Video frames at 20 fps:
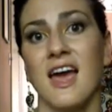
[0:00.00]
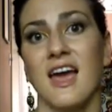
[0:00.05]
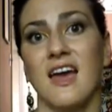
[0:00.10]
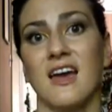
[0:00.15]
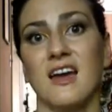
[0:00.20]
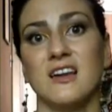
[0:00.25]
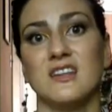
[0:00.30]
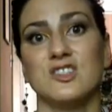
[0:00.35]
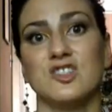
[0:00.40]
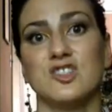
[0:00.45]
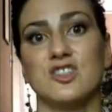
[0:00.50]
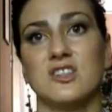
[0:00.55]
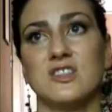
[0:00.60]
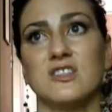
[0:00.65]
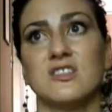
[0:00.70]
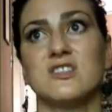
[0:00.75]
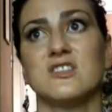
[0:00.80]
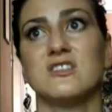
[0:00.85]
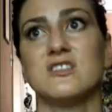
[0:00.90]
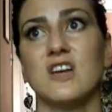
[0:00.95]
and it's
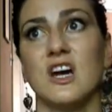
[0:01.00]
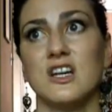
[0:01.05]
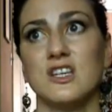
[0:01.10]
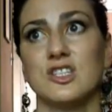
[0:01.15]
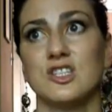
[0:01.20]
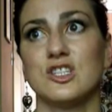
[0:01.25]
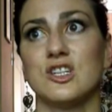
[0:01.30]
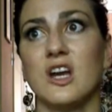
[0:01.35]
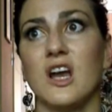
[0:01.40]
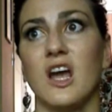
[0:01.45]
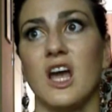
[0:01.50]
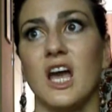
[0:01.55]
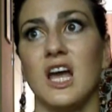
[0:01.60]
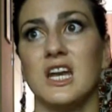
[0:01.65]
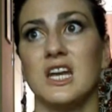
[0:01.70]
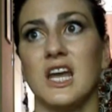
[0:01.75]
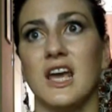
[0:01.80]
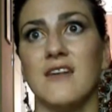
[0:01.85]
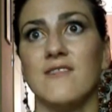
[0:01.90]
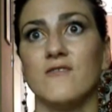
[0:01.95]
just such
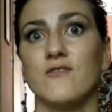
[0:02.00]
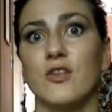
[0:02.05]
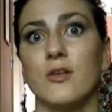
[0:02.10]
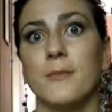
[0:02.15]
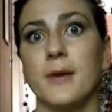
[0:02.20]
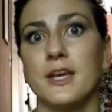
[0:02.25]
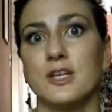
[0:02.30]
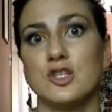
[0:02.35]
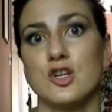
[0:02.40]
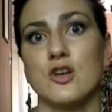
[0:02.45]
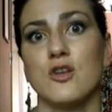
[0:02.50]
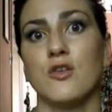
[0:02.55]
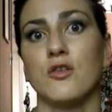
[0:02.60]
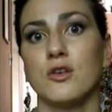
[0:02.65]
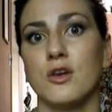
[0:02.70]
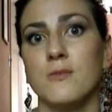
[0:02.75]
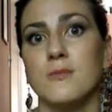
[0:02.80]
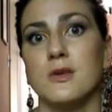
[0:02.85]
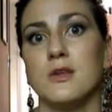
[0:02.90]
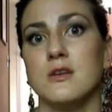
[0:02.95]
an
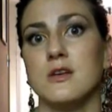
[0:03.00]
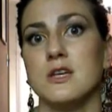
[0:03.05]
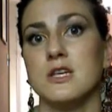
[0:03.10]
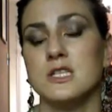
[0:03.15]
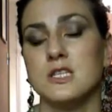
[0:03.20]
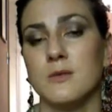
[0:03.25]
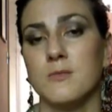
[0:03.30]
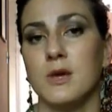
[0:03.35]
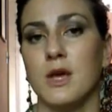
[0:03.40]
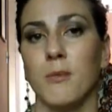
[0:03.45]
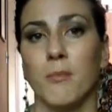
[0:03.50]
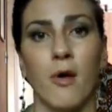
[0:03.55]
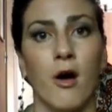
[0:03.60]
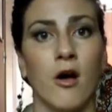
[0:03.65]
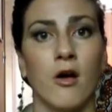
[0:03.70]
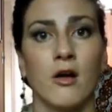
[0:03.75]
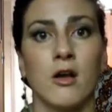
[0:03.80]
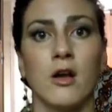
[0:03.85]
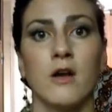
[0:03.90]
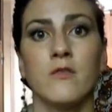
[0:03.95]
informational community to be a
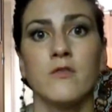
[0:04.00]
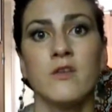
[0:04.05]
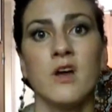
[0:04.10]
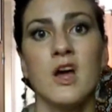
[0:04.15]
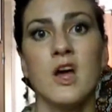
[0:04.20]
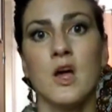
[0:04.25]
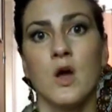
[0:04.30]
part of,